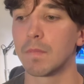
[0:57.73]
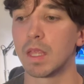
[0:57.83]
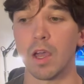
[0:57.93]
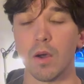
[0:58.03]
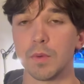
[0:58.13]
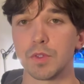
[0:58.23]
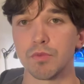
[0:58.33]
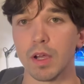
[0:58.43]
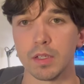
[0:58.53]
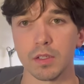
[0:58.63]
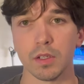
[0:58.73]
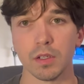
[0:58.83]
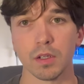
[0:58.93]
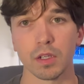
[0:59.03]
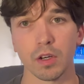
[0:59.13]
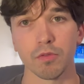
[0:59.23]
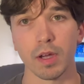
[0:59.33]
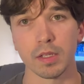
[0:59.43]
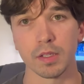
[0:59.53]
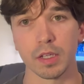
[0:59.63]
I was got right
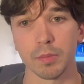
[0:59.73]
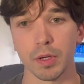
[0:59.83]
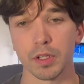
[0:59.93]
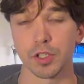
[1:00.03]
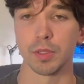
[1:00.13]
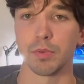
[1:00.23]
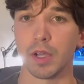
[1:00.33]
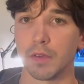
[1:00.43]
into the apprenticeship right